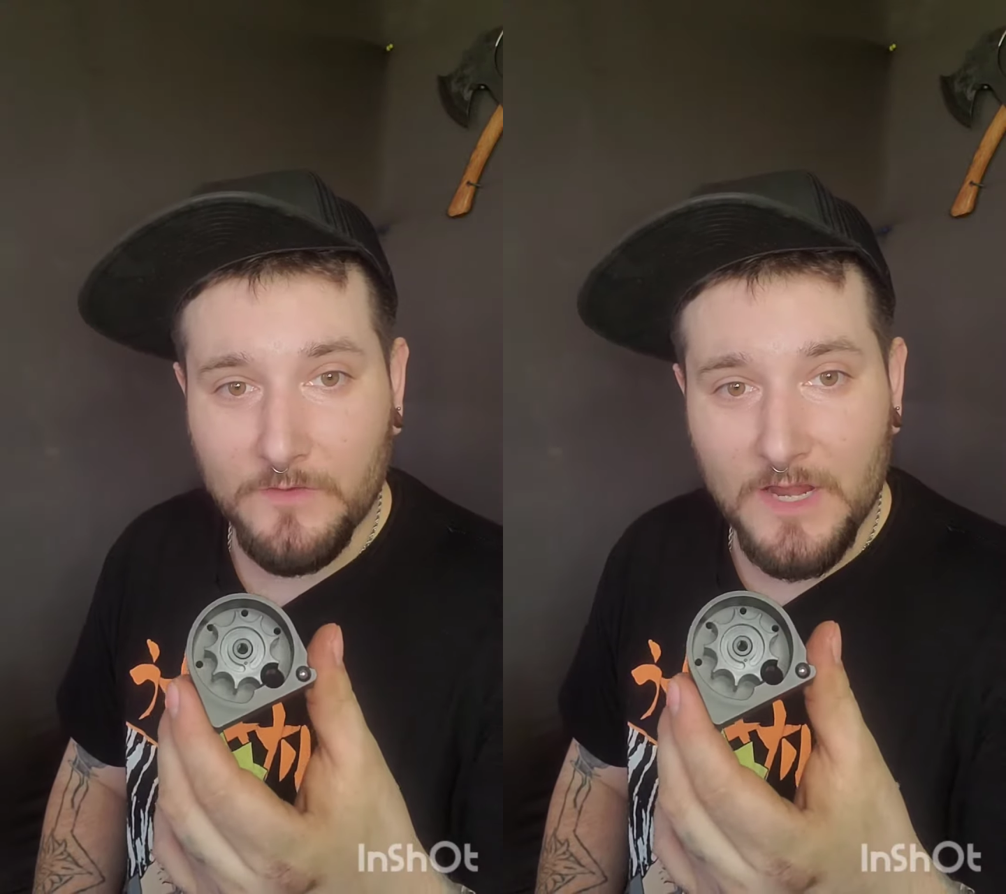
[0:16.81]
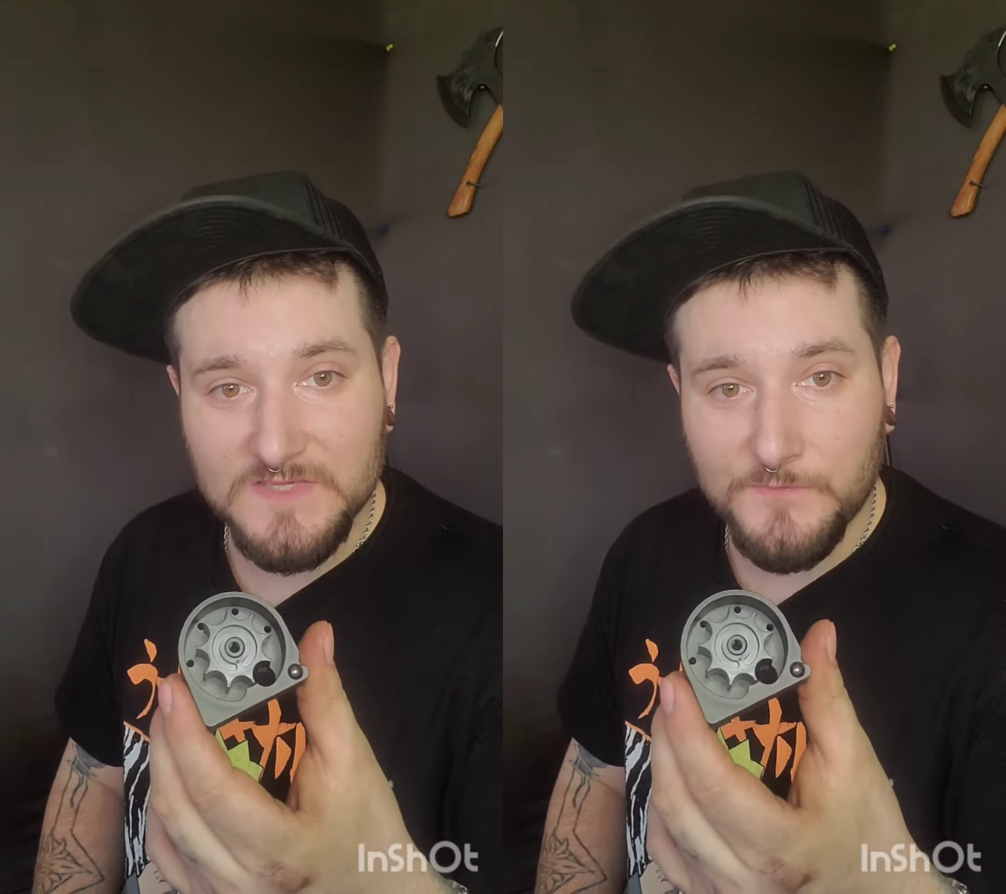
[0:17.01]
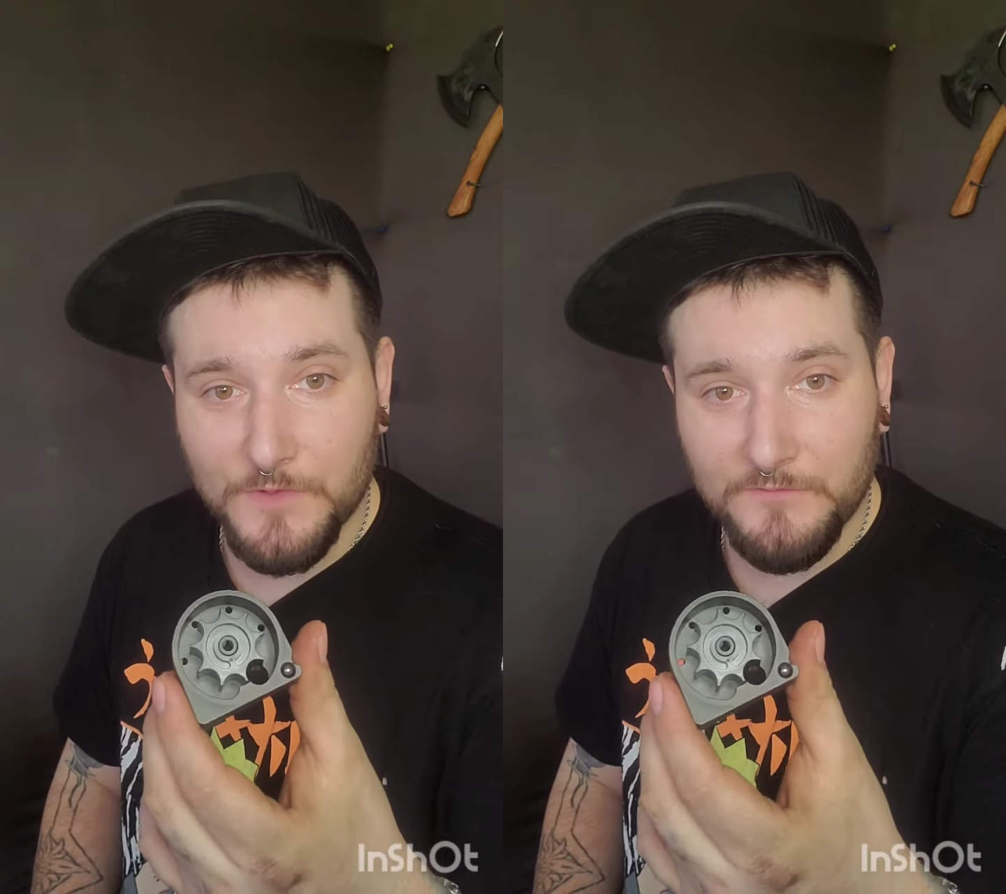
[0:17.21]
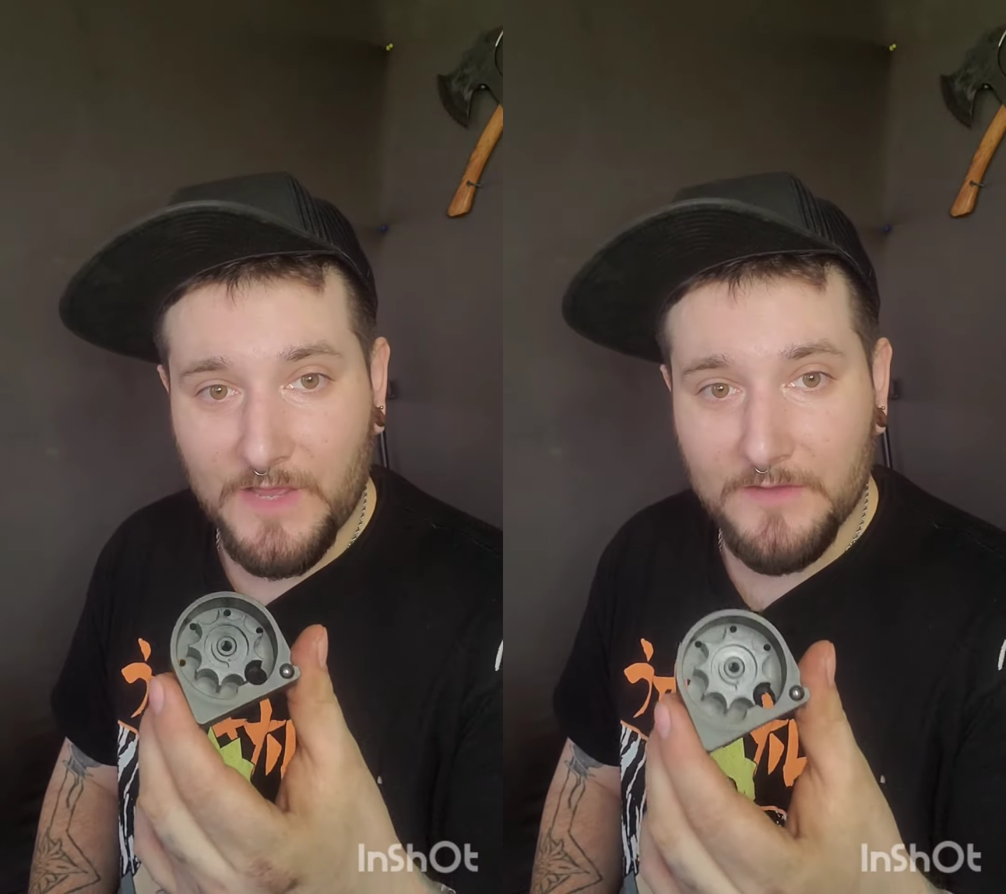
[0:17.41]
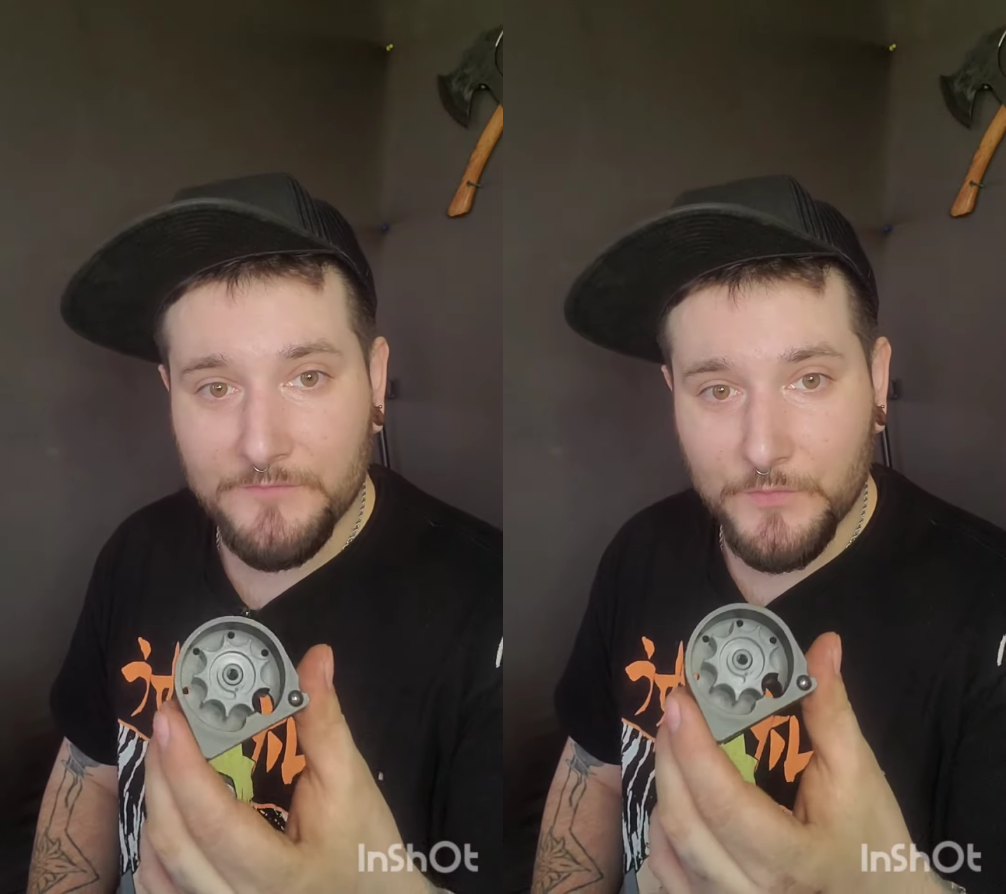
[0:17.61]
of our S45
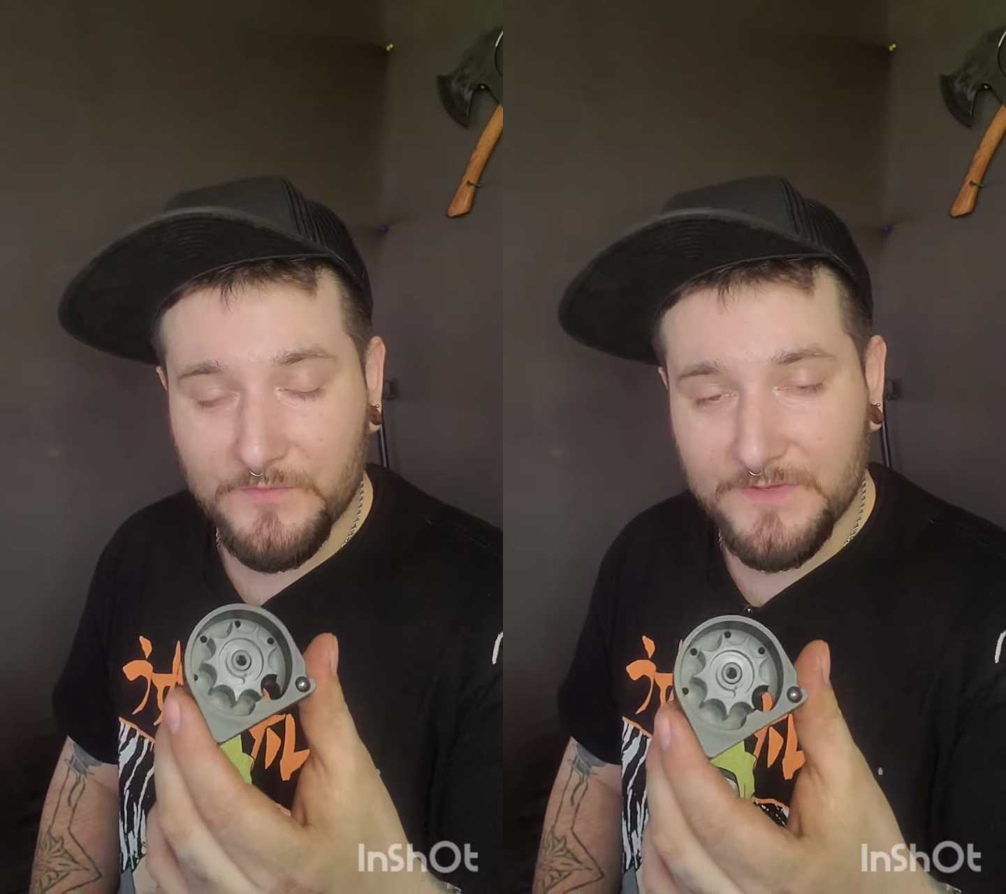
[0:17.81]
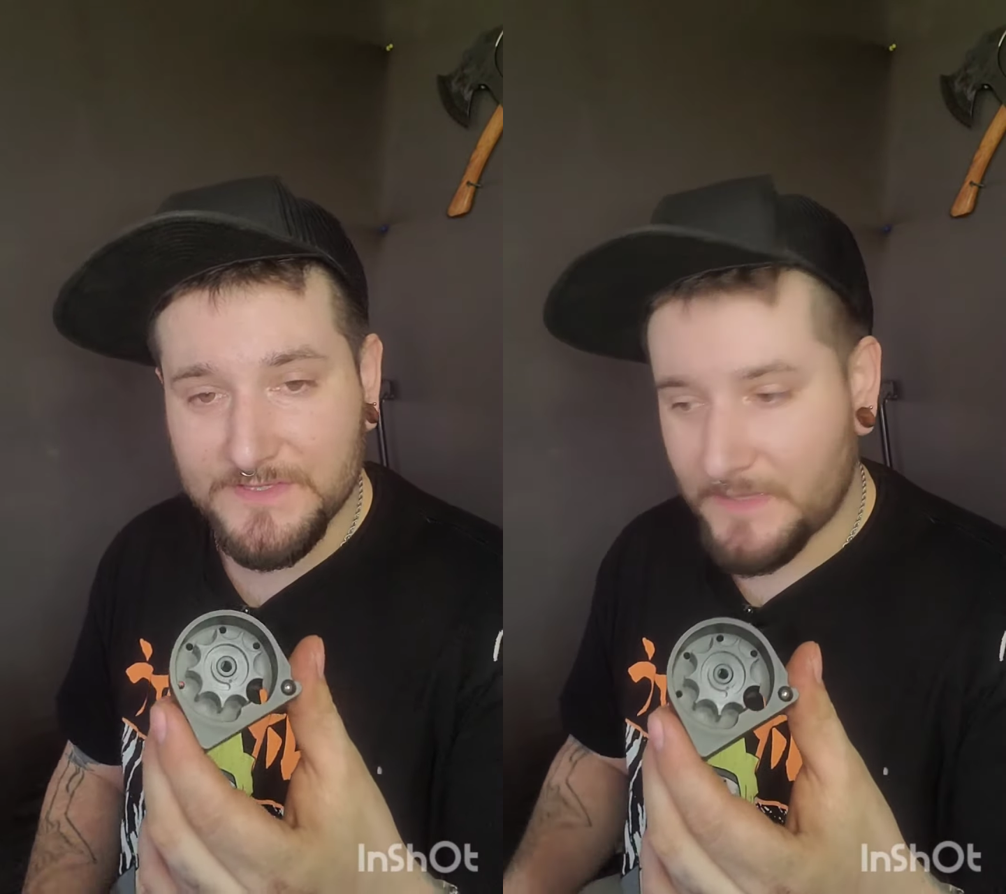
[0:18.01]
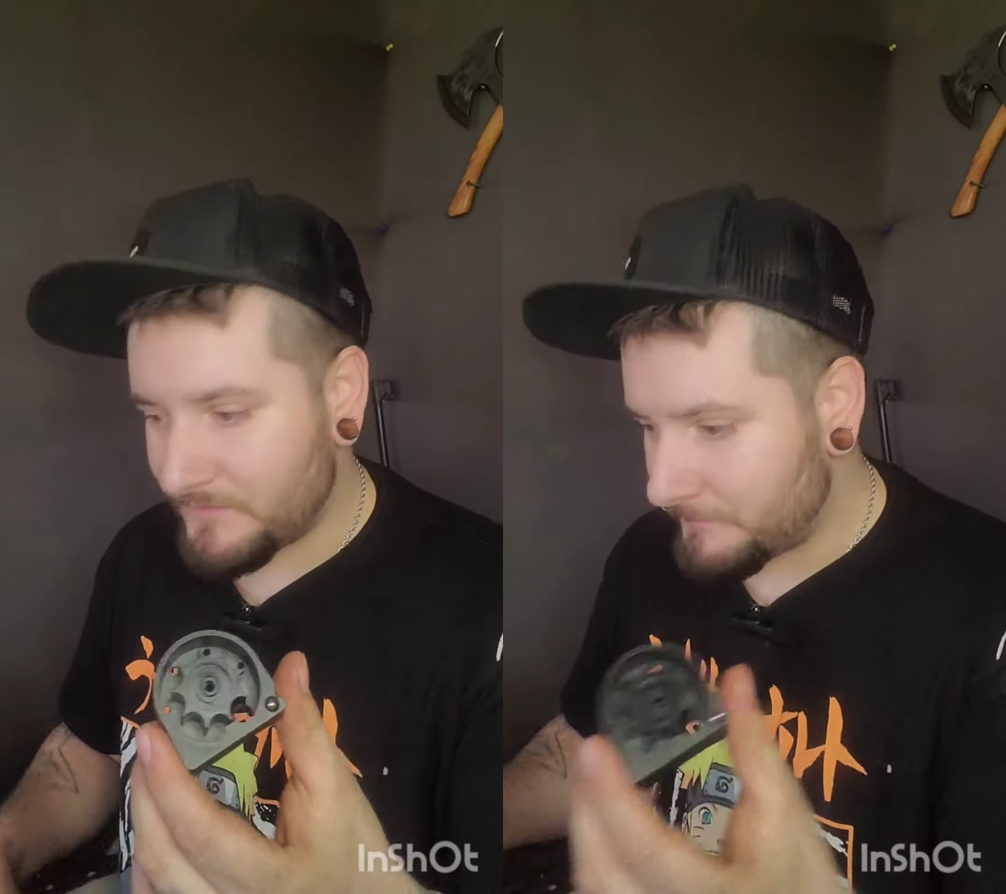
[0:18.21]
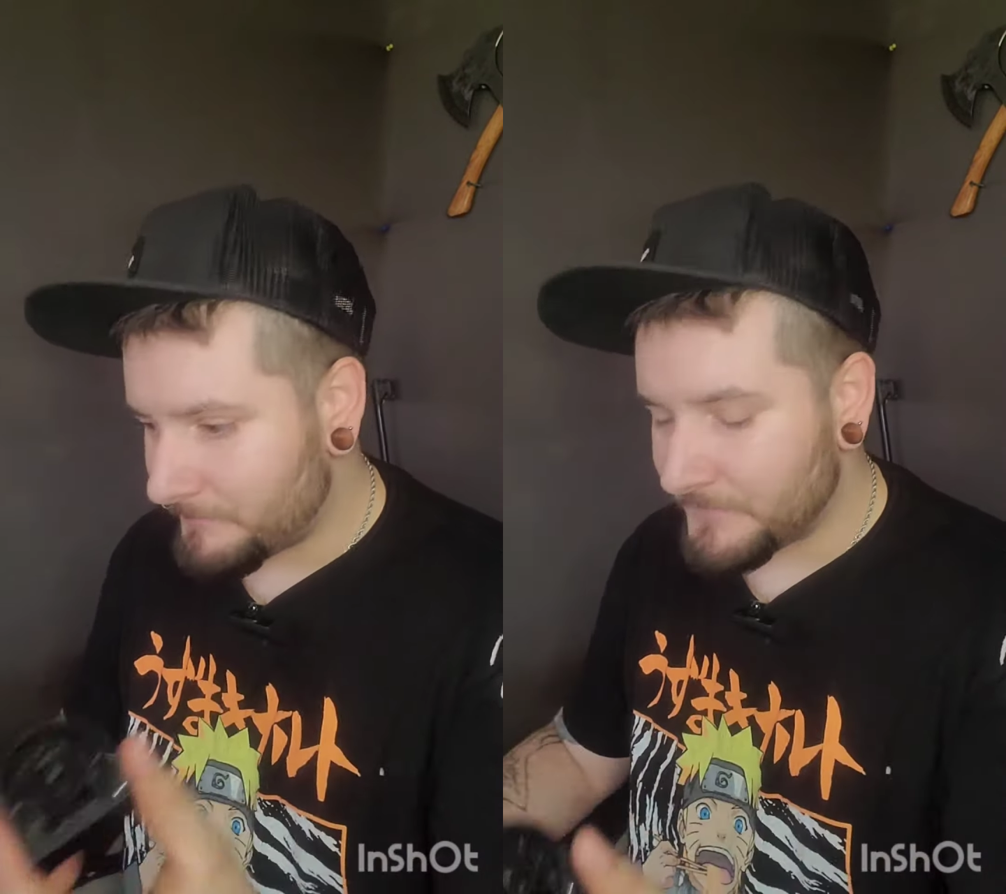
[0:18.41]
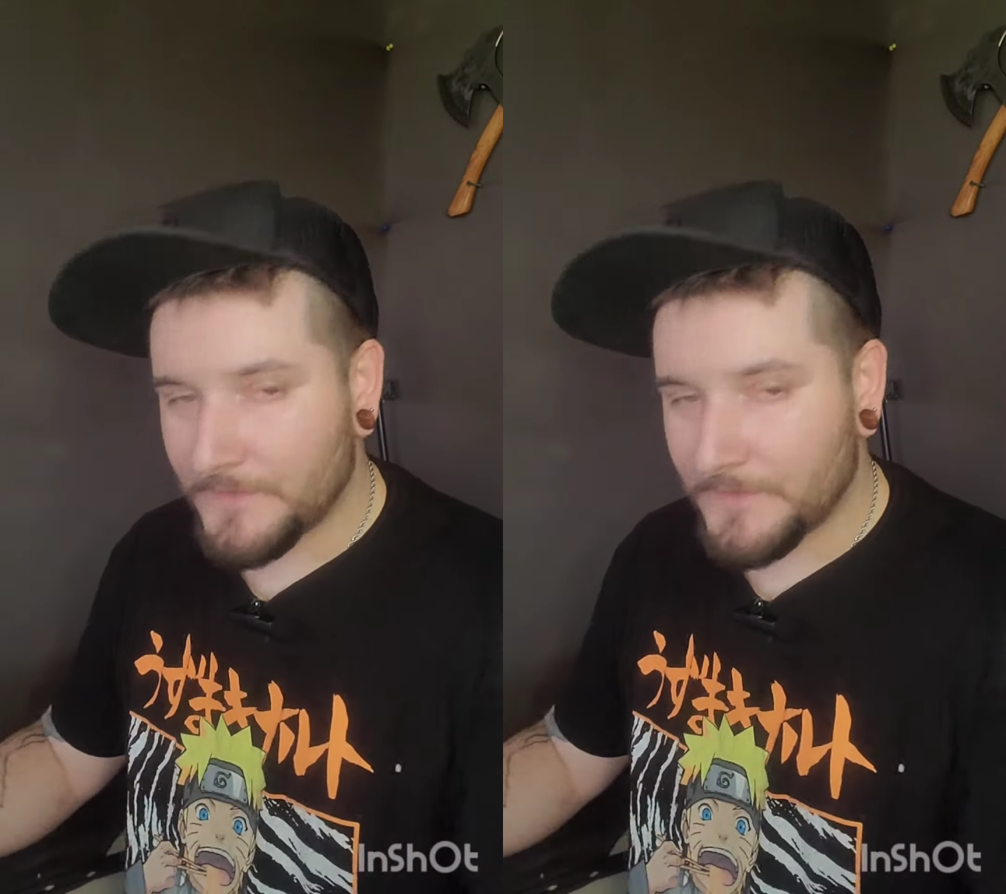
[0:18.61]
357